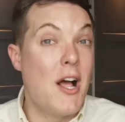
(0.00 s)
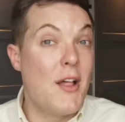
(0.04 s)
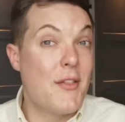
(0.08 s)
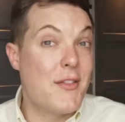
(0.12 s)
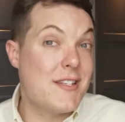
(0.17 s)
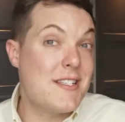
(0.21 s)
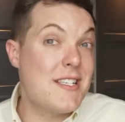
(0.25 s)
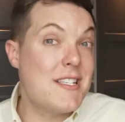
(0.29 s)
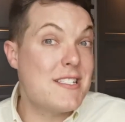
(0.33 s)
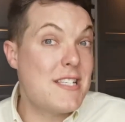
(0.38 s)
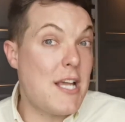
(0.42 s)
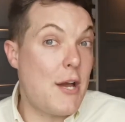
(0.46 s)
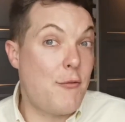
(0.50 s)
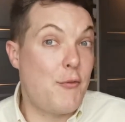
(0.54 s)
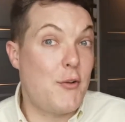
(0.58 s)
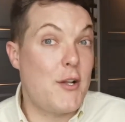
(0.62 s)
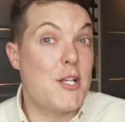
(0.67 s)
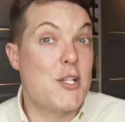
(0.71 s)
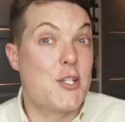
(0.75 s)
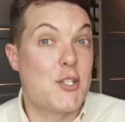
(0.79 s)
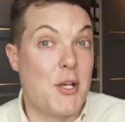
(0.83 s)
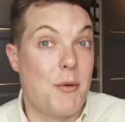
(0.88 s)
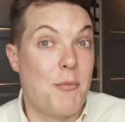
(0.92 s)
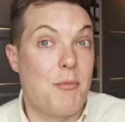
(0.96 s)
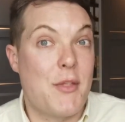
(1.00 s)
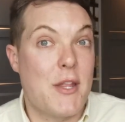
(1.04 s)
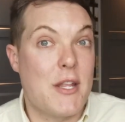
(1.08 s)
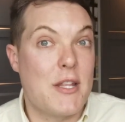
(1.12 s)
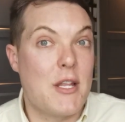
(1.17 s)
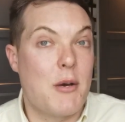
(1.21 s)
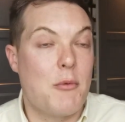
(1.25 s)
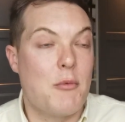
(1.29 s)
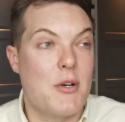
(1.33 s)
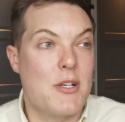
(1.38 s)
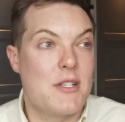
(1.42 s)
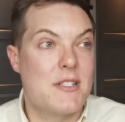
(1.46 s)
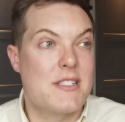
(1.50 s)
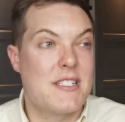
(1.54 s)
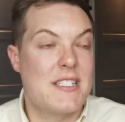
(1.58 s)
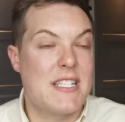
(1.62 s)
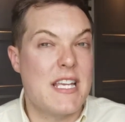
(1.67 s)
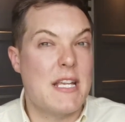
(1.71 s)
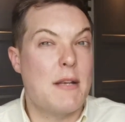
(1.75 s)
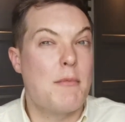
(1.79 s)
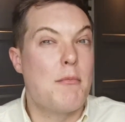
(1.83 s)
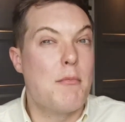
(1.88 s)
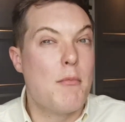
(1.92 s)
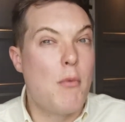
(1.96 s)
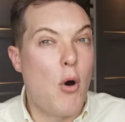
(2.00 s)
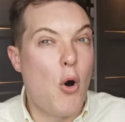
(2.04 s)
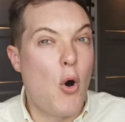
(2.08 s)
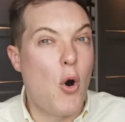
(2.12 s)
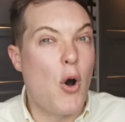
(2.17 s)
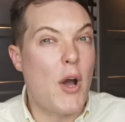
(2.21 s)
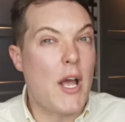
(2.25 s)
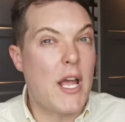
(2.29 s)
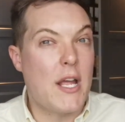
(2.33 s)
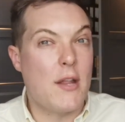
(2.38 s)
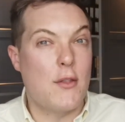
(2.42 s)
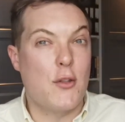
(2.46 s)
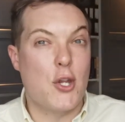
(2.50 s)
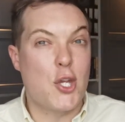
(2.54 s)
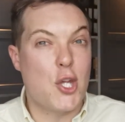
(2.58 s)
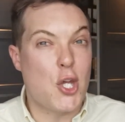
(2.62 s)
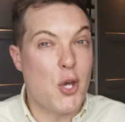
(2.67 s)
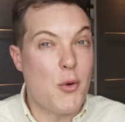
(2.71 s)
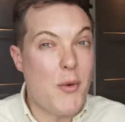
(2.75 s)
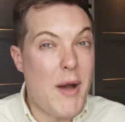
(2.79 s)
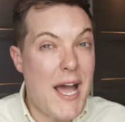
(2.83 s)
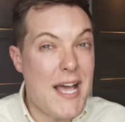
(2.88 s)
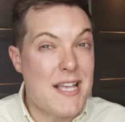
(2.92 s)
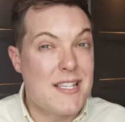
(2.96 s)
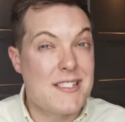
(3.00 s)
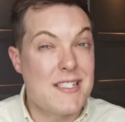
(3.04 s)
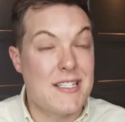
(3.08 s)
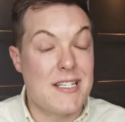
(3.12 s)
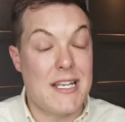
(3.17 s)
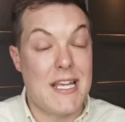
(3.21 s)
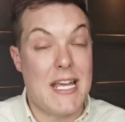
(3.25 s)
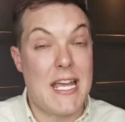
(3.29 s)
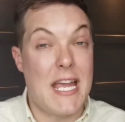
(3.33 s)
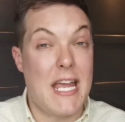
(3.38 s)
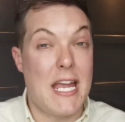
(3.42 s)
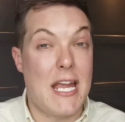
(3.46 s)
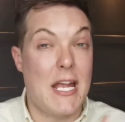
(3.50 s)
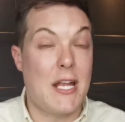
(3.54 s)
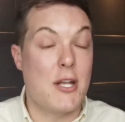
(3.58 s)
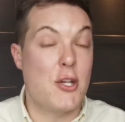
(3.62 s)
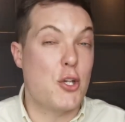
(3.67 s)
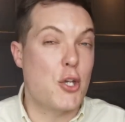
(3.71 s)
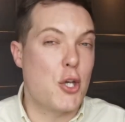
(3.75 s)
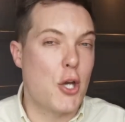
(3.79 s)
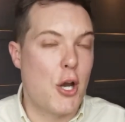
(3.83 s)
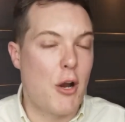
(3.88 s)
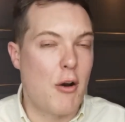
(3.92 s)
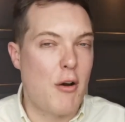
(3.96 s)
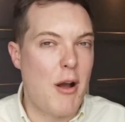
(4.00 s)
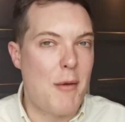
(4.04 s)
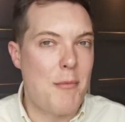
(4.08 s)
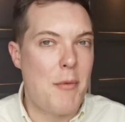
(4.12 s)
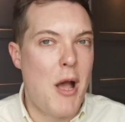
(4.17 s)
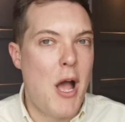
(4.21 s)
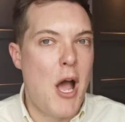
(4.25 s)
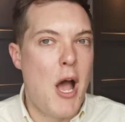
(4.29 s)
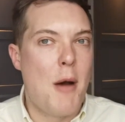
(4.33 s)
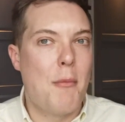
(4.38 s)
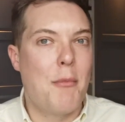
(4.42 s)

This is definitely something that was seen more in the US than here in Europe.